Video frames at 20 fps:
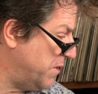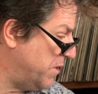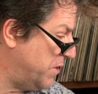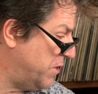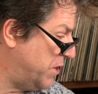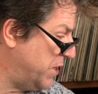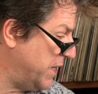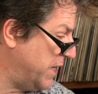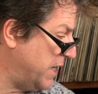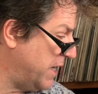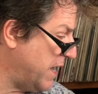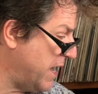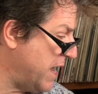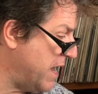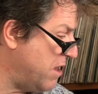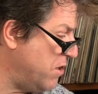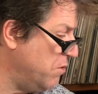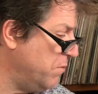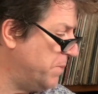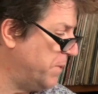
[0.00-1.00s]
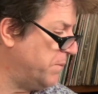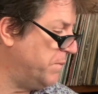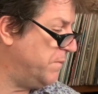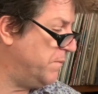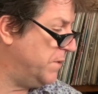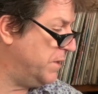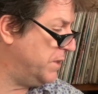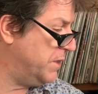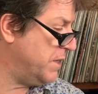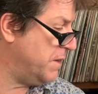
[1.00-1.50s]
the
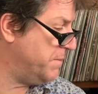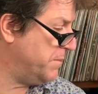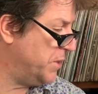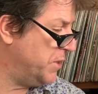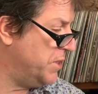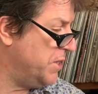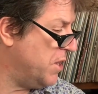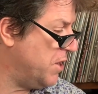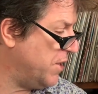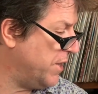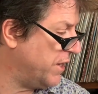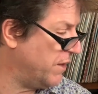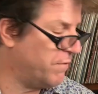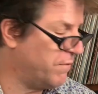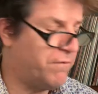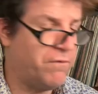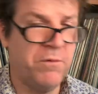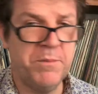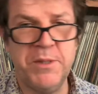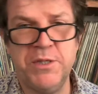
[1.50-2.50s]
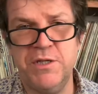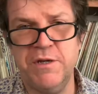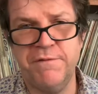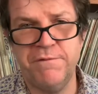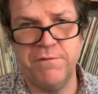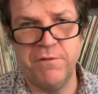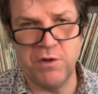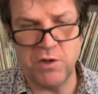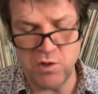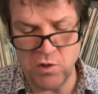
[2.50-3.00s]
album number nine from a
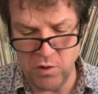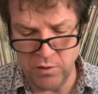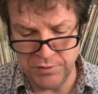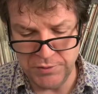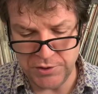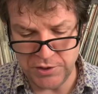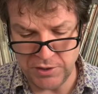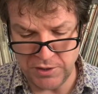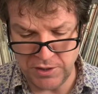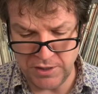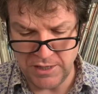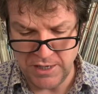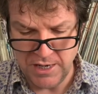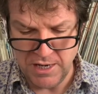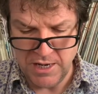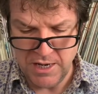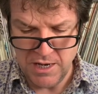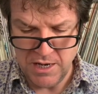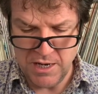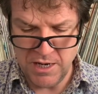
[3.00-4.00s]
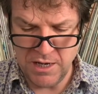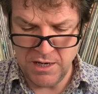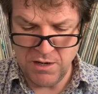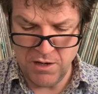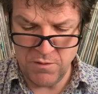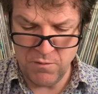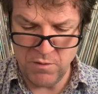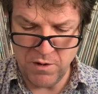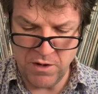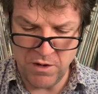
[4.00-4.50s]
different continent. And
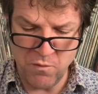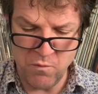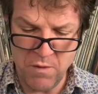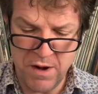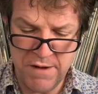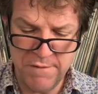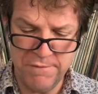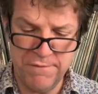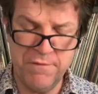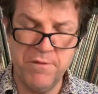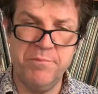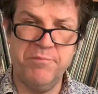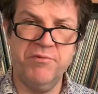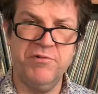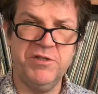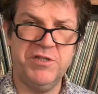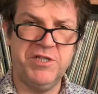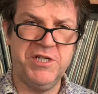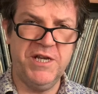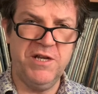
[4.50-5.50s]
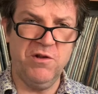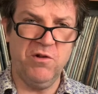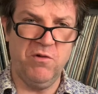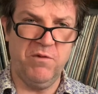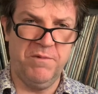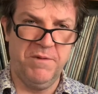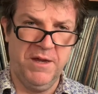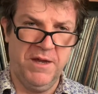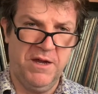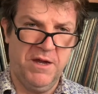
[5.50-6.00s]
I, I went for Brazil
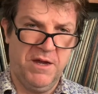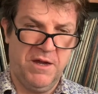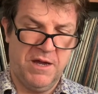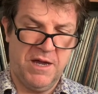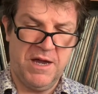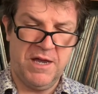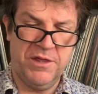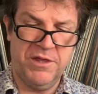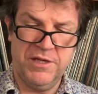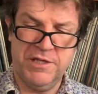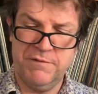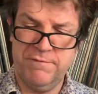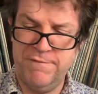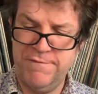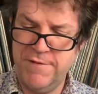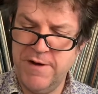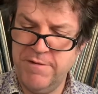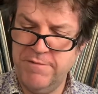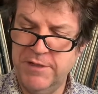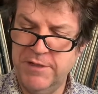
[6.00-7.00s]
and this very